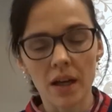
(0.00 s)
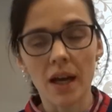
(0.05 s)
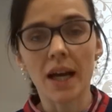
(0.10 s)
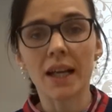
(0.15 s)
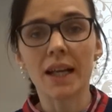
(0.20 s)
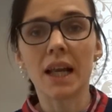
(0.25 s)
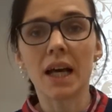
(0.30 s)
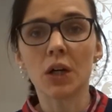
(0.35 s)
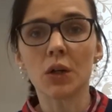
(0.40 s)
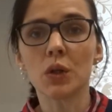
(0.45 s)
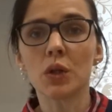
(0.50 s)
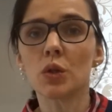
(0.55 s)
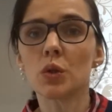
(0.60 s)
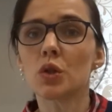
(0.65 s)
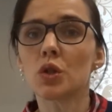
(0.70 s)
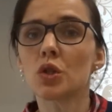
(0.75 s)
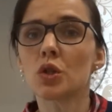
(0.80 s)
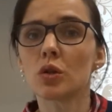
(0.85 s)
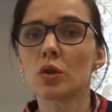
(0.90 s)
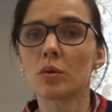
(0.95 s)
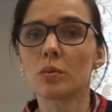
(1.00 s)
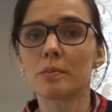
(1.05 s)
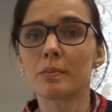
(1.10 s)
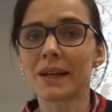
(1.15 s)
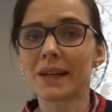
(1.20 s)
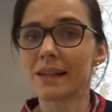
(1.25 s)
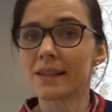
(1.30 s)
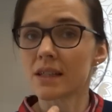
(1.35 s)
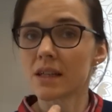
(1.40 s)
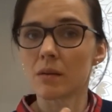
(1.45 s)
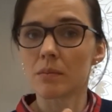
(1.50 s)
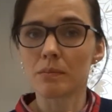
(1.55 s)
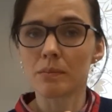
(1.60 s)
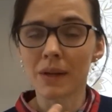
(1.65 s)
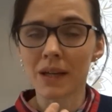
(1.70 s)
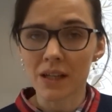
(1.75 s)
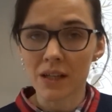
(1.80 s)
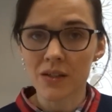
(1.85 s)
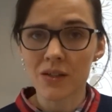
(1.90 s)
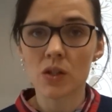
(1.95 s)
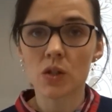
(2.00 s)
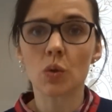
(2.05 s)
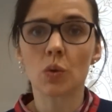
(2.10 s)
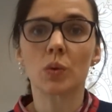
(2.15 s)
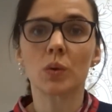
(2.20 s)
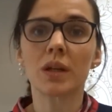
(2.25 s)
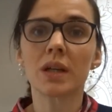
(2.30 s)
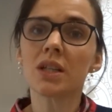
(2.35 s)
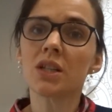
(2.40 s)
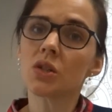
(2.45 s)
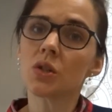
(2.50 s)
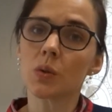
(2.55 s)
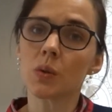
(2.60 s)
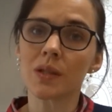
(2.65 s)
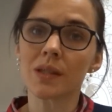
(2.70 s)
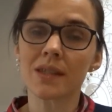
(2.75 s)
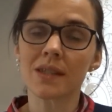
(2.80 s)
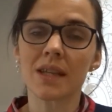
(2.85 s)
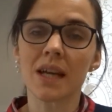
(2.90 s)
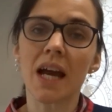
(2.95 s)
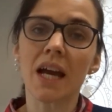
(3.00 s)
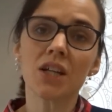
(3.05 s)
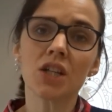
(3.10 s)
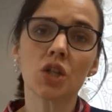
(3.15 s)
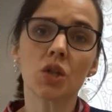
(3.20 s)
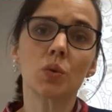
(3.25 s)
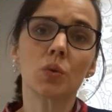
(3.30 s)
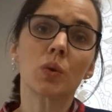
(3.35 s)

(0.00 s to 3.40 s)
allow you to build up milk storage or stash,